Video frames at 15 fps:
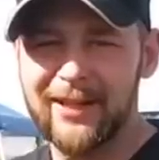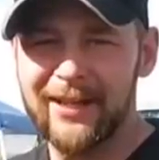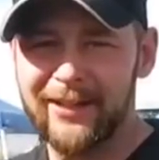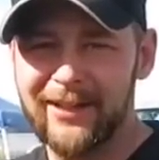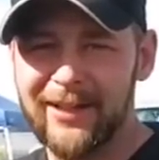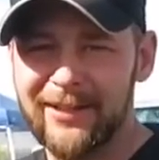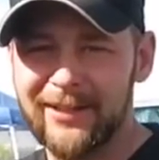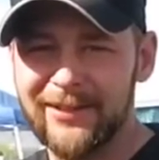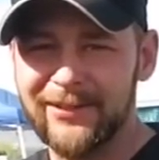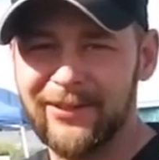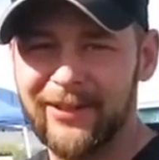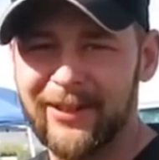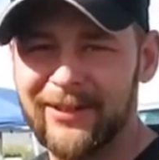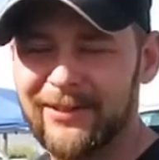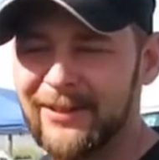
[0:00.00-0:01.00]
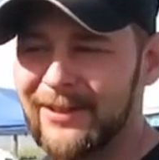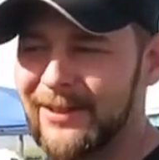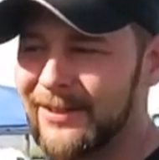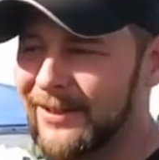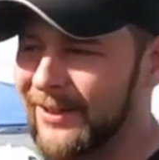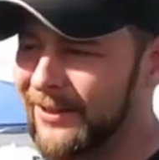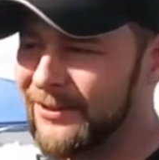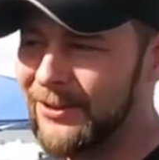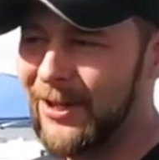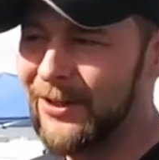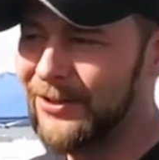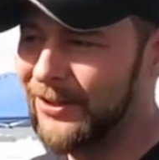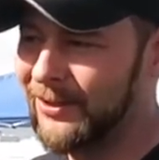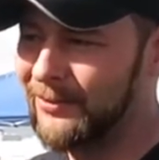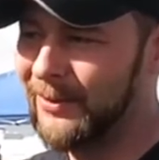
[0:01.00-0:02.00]
IDI diesel in it, and it's
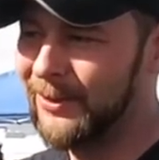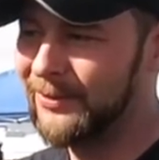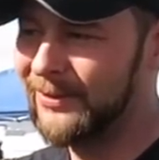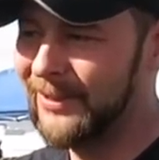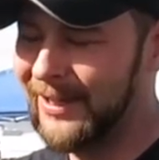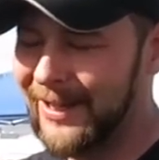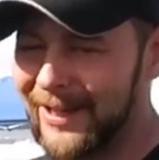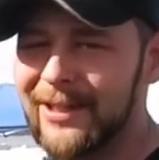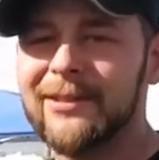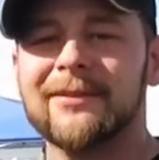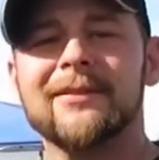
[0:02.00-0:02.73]
non-turboed yet.